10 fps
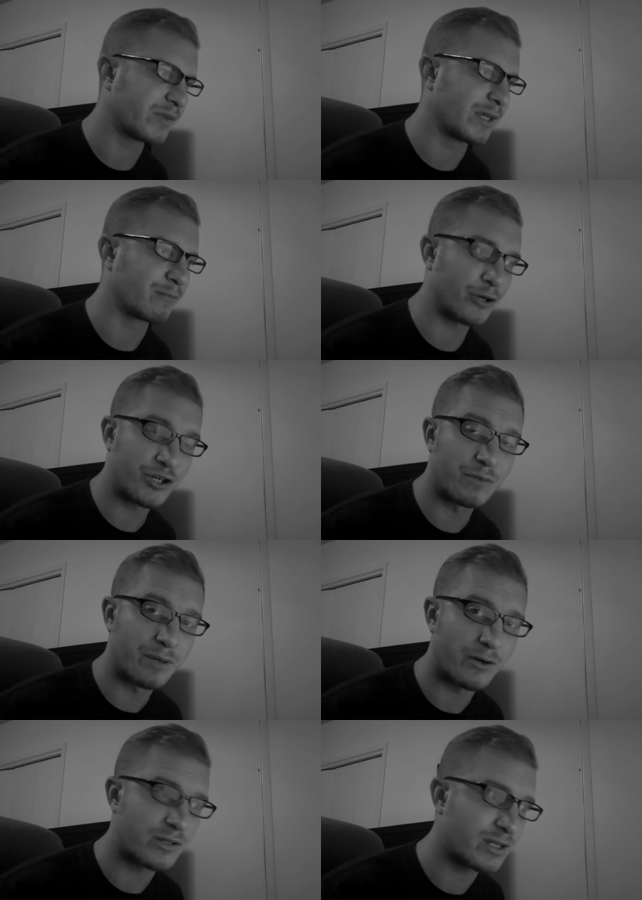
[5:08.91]
the British
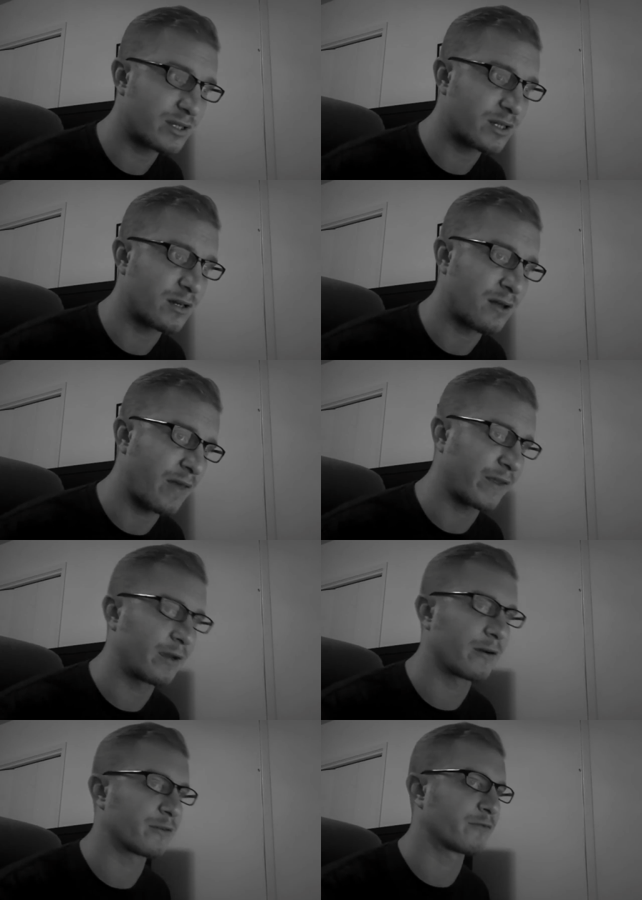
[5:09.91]
empiricist, not the
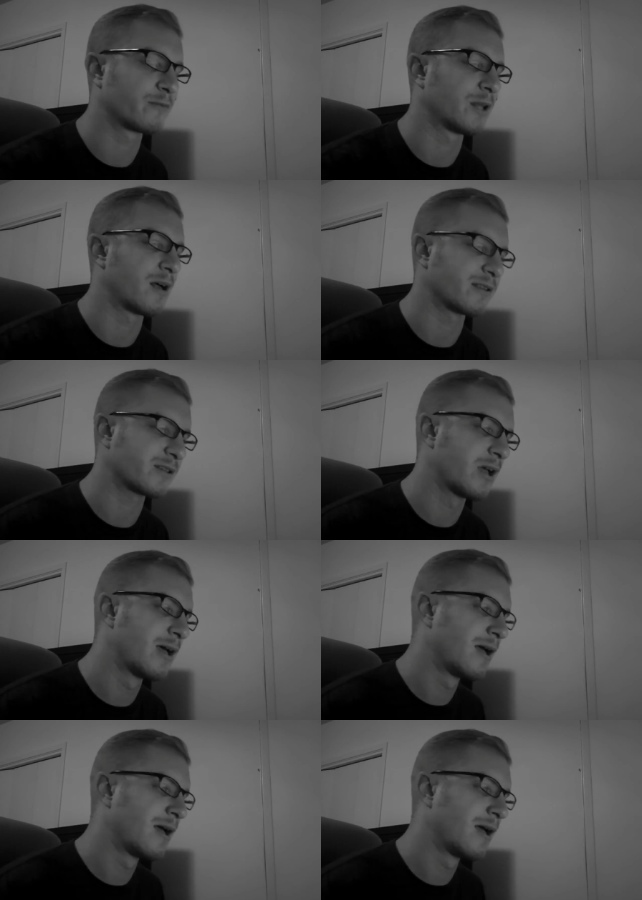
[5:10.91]
character from Lost.